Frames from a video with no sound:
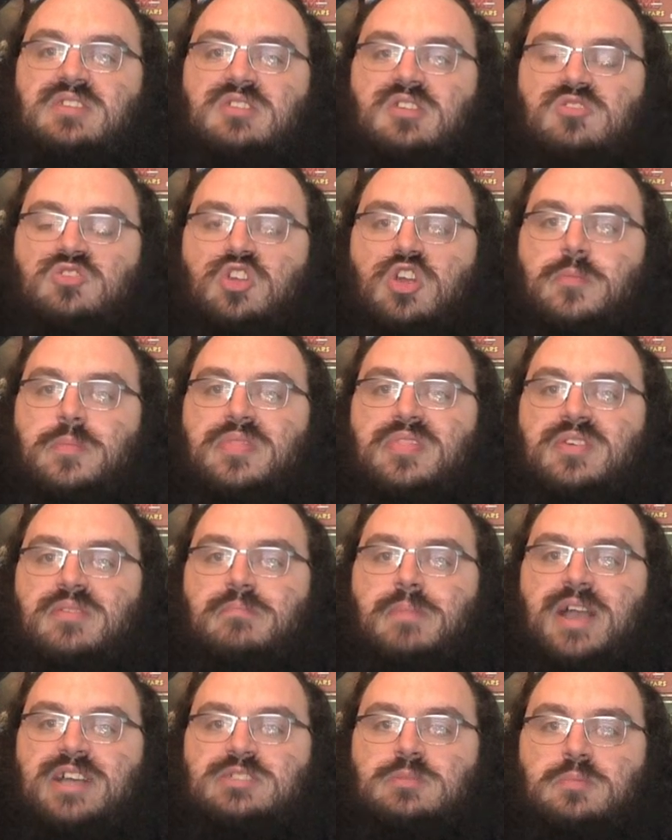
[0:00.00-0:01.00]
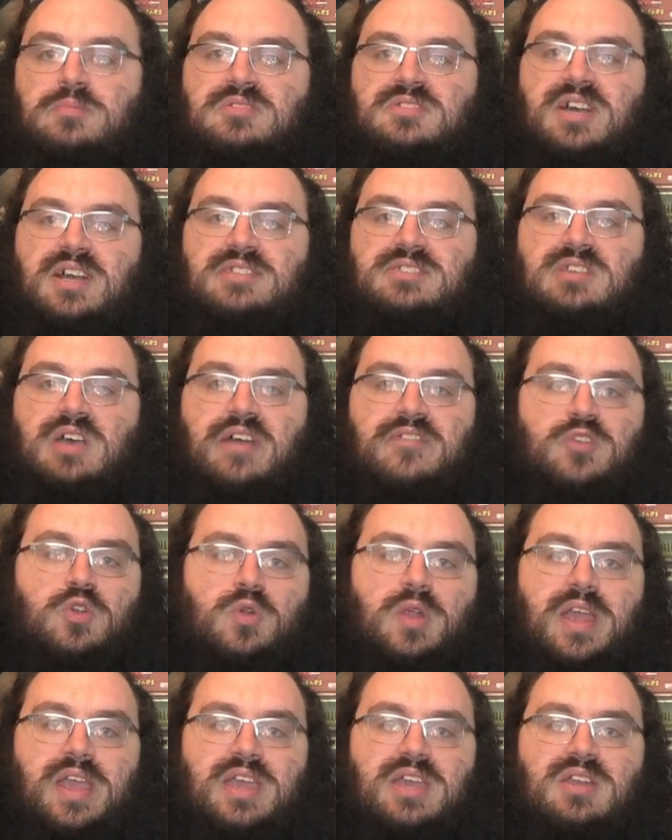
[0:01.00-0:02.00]
that determine the maximum size of
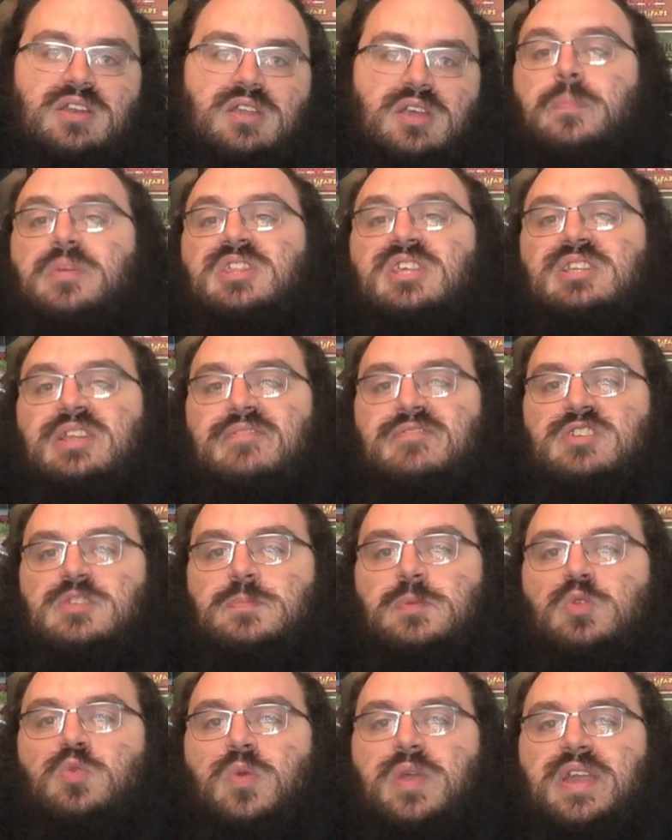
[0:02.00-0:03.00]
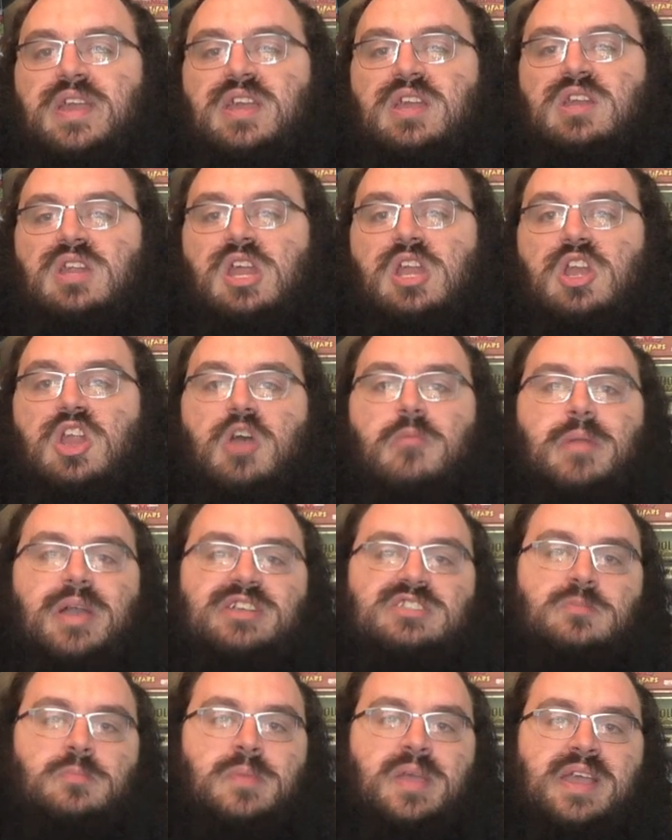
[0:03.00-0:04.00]
your hand, but the difference between no
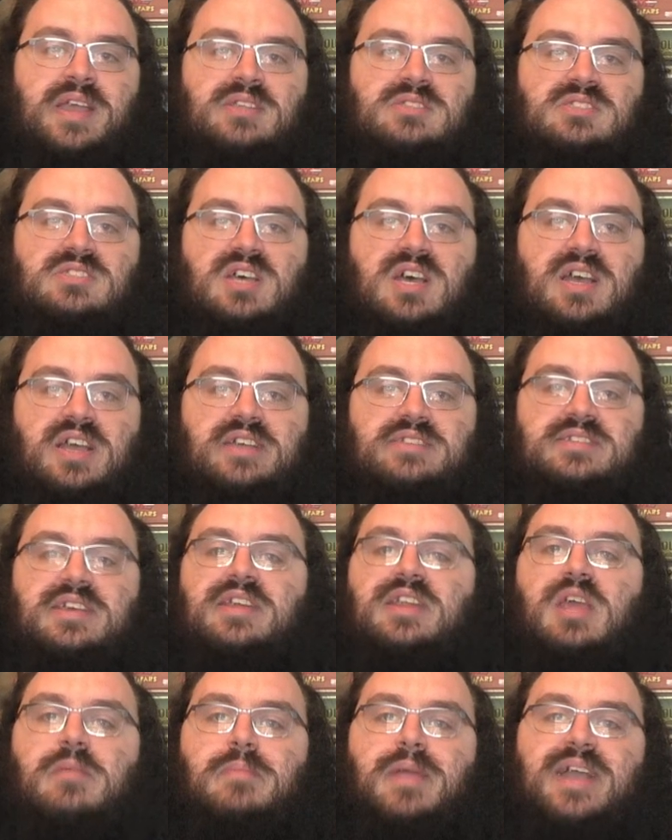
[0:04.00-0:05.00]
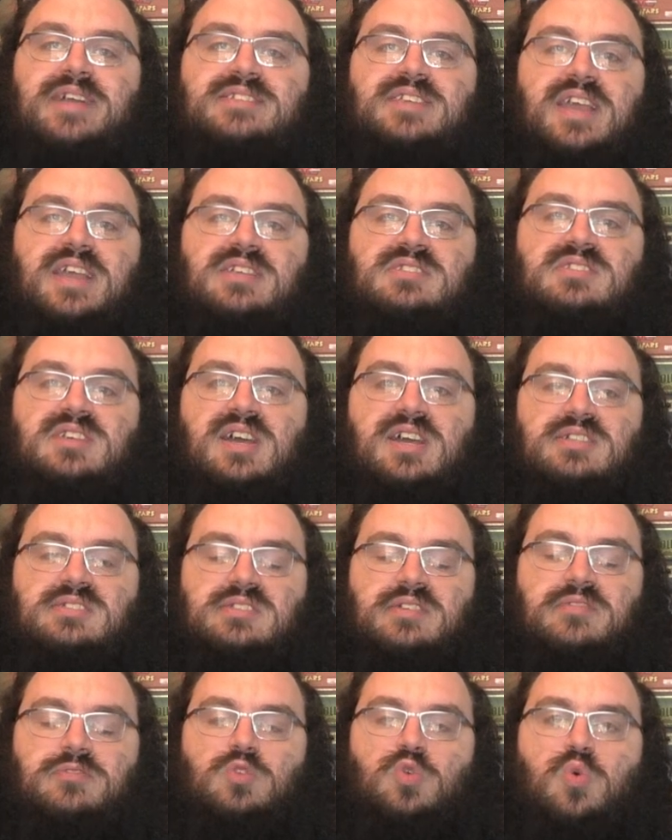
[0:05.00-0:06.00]
maximum hand size and a max hand
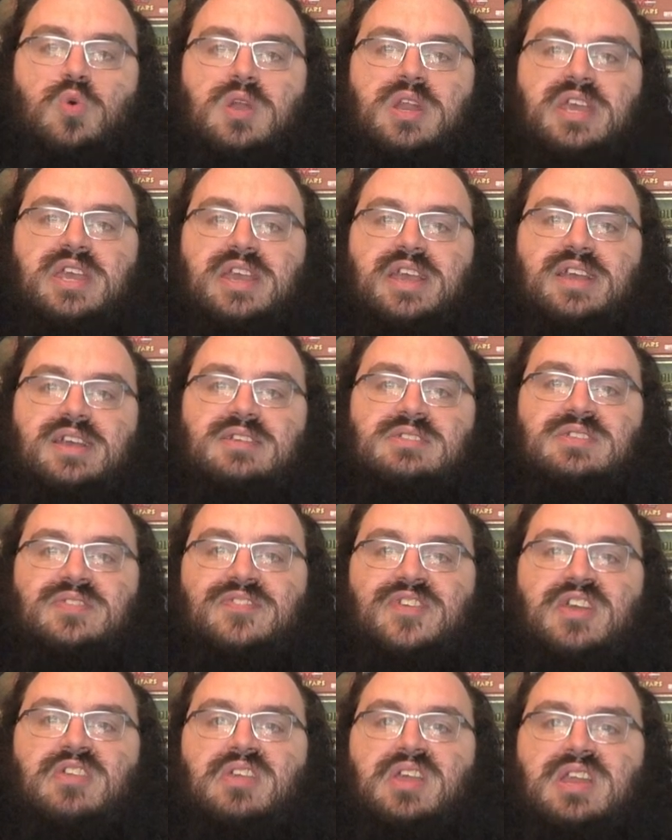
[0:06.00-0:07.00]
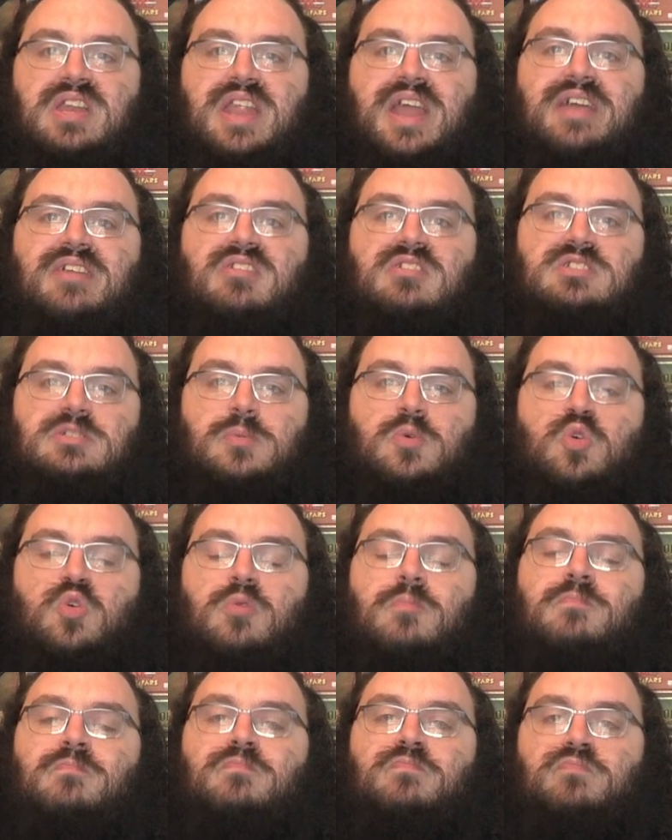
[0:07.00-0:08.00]
size of 20 is fairly
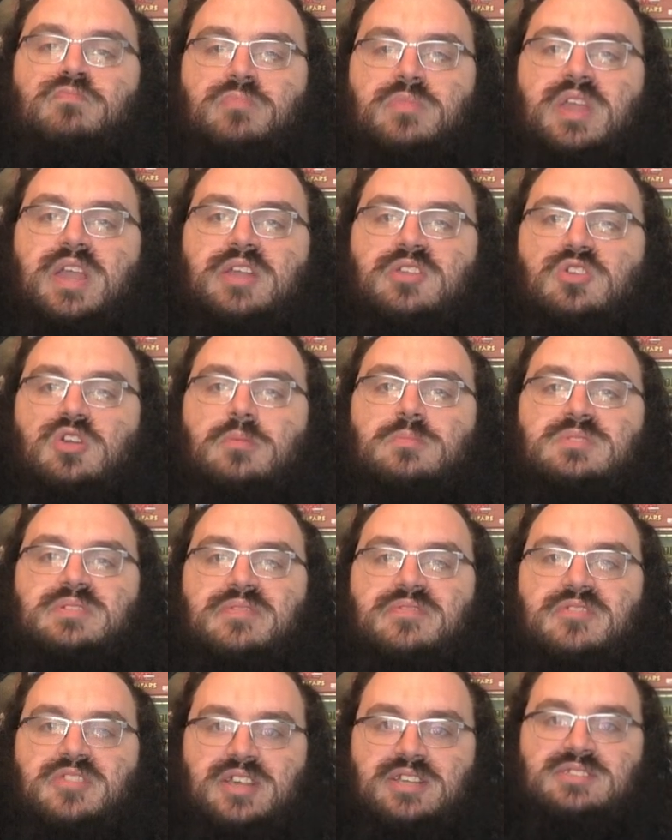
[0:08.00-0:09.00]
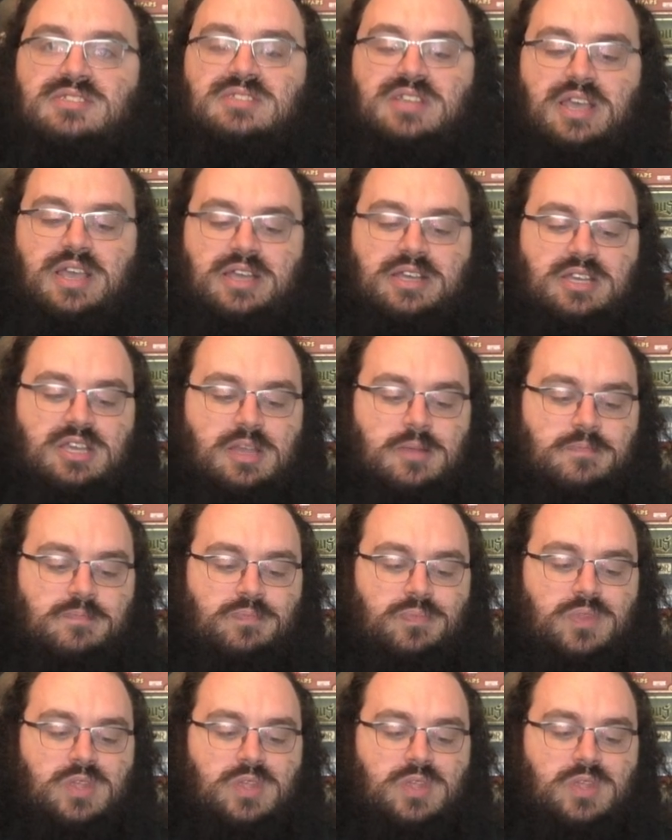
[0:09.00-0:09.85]
negligible in terms of this stack.